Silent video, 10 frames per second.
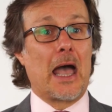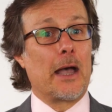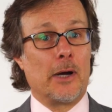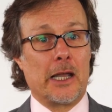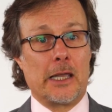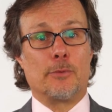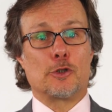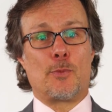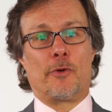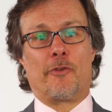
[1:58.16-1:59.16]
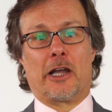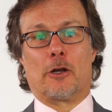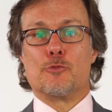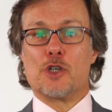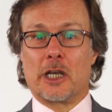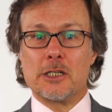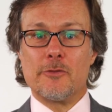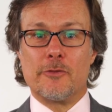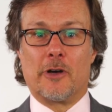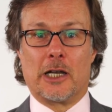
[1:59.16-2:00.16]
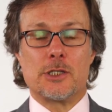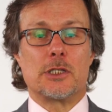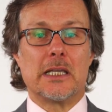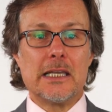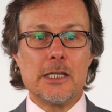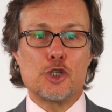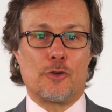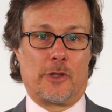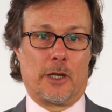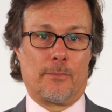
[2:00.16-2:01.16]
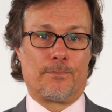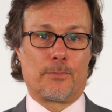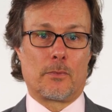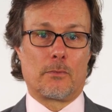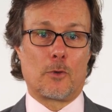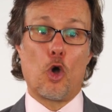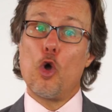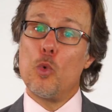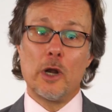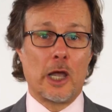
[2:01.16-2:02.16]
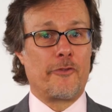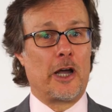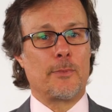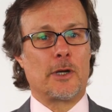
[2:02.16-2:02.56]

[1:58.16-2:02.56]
Am I able to provide objective advice to each of them? Or will I find